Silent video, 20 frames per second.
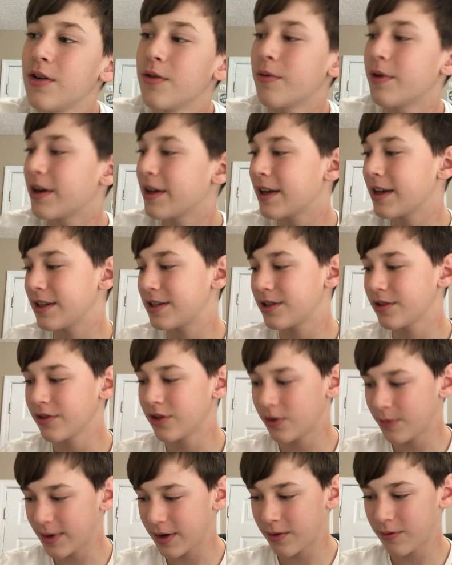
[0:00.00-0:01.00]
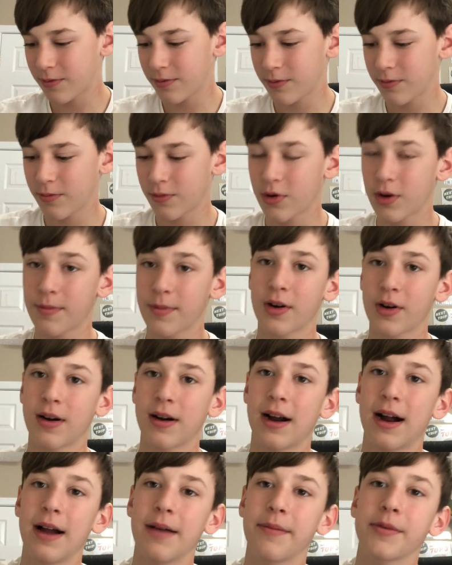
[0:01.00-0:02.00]
when it gets a little bit warmer,
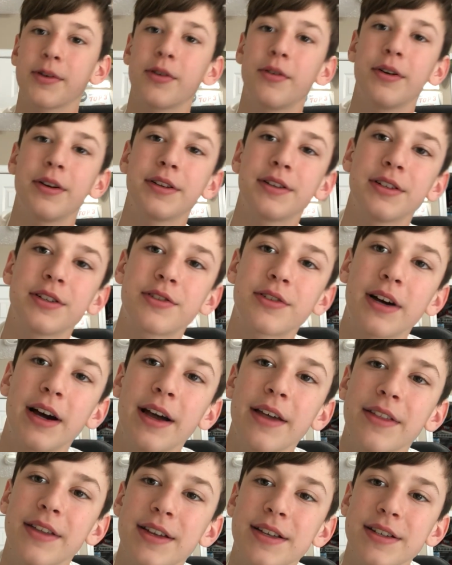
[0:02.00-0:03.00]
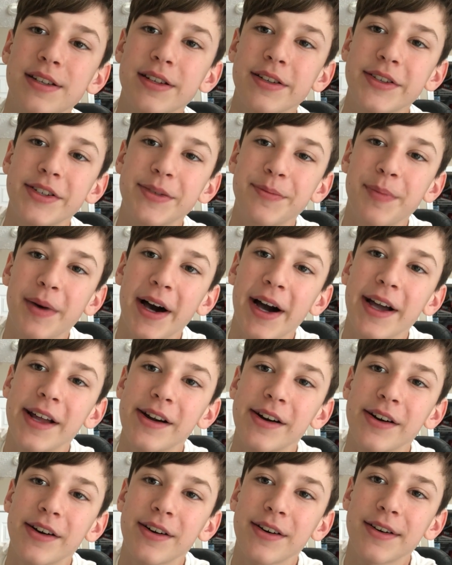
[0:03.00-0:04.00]
I'm going to try this
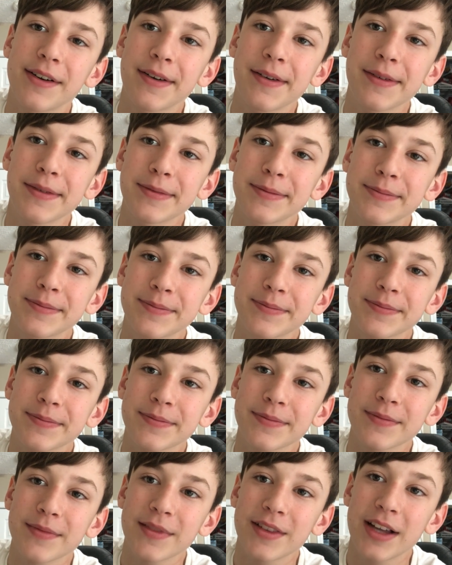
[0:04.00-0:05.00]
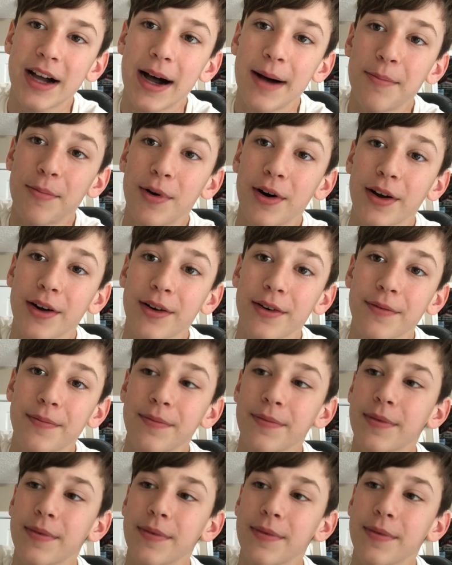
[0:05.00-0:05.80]
Spider top water.